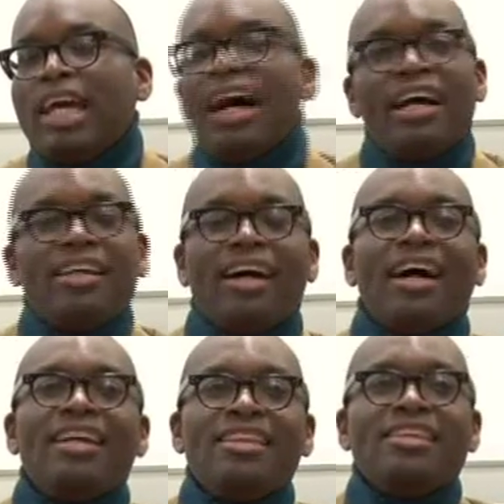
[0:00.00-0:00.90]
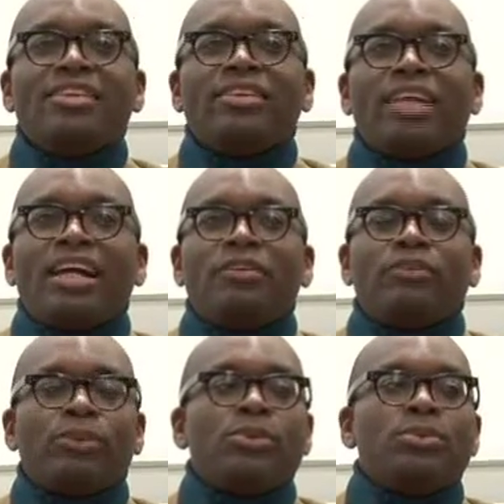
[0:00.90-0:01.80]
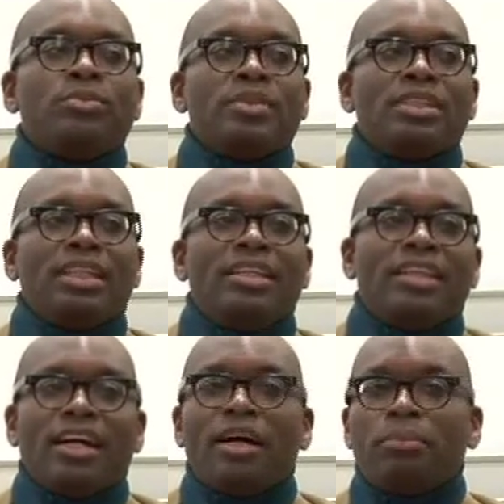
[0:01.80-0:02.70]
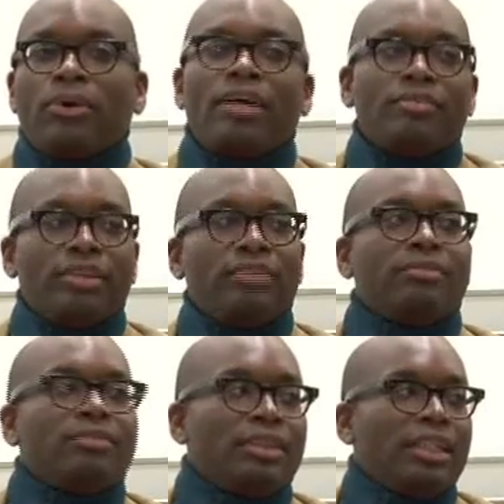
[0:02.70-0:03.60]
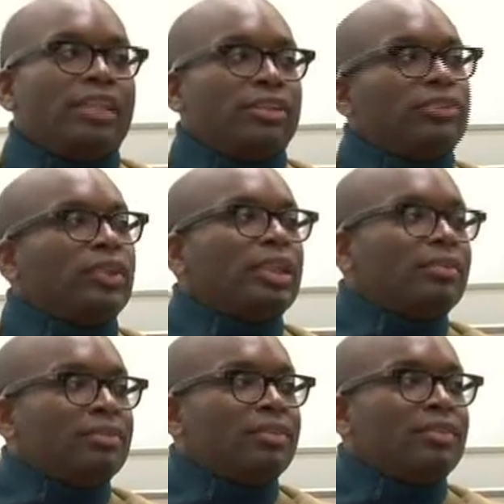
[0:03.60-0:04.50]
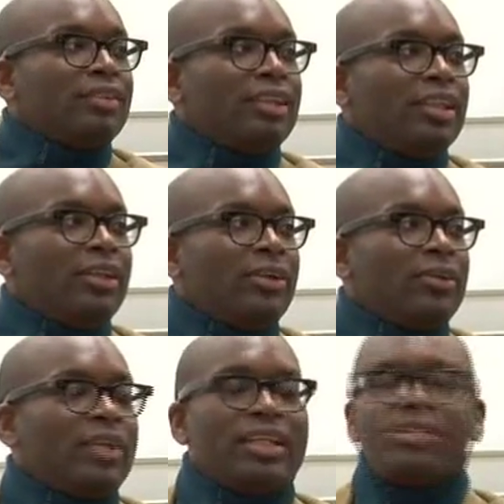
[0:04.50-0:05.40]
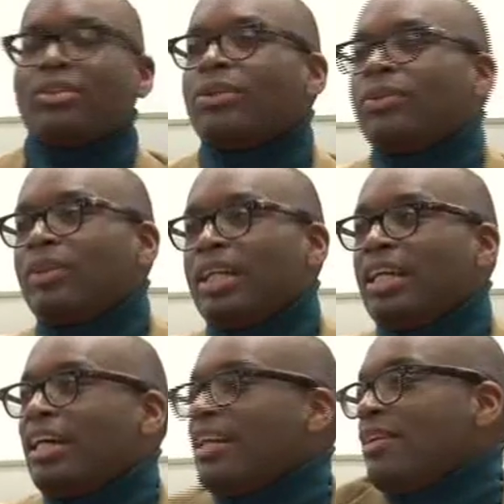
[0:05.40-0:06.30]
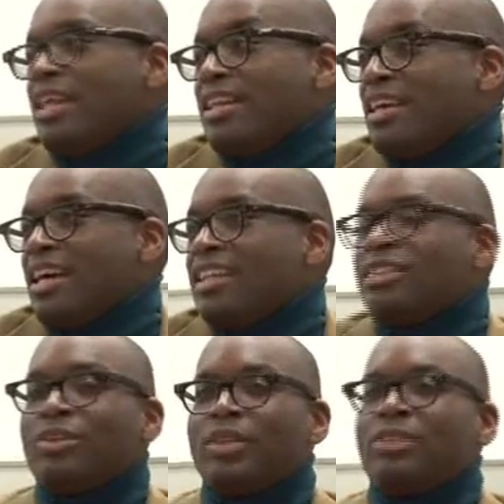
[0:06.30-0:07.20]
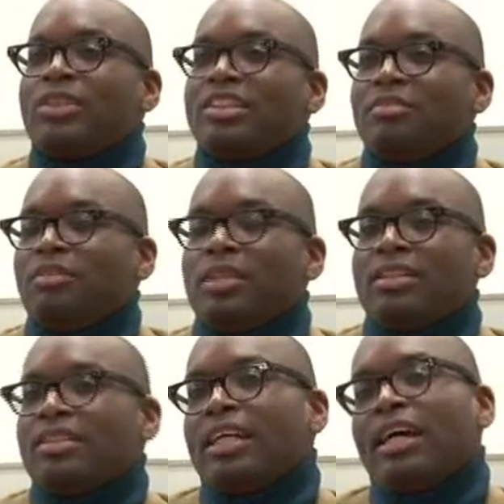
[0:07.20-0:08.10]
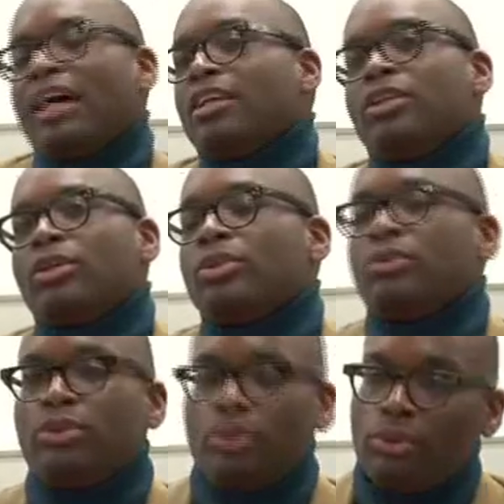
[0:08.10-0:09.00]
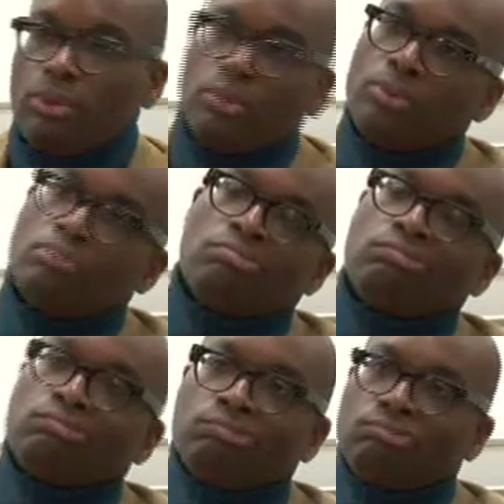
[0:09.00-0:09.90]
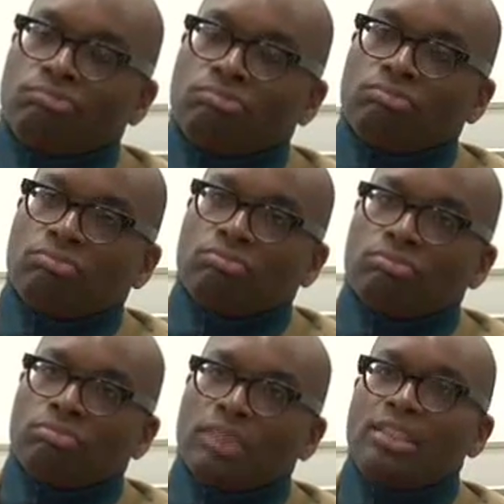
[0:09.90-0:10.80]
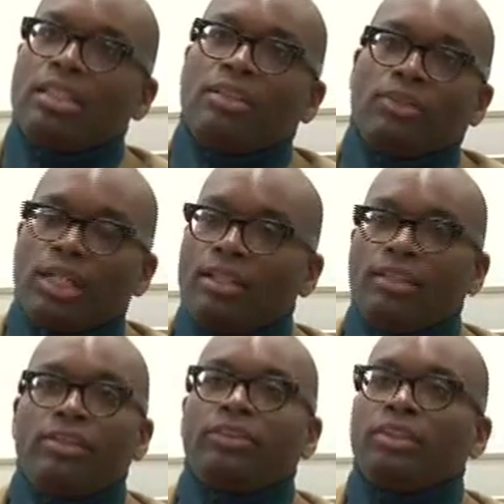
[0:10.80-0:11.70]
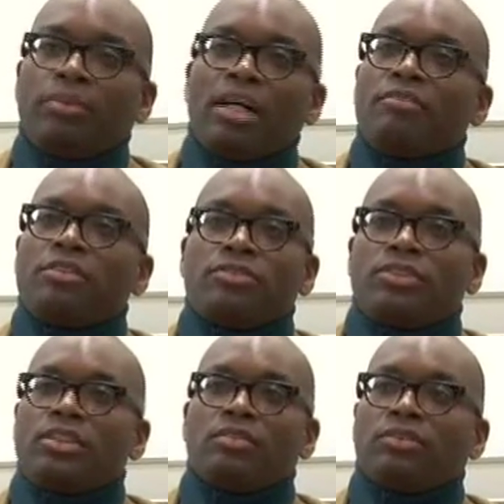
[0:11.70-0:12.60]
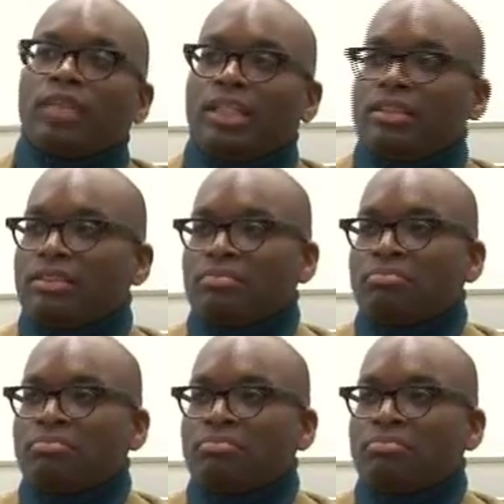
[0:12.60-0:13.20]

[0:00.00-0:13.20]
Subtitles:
I think there are a lot of rooms in the nonprofit industry. You know, like, so, and it's so interesting to me because, like, I could go to, let's say, okay, the Leadership Conference for Civil Rights.